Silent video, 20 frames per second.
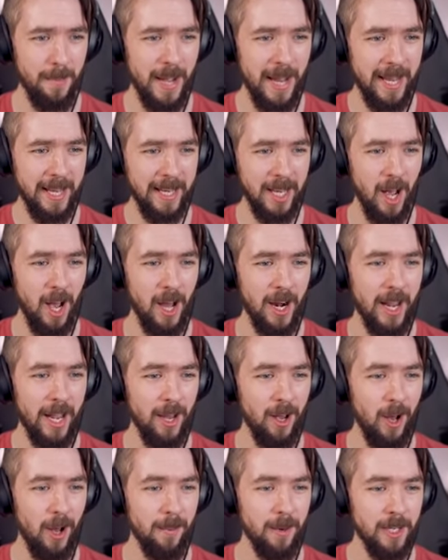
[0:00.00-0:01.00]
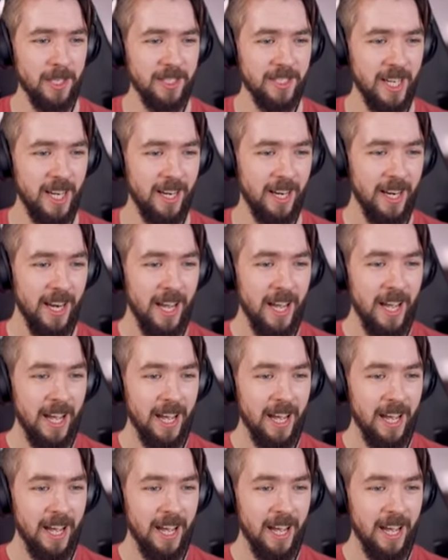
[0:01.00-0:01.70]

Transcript: my god, he almost did it!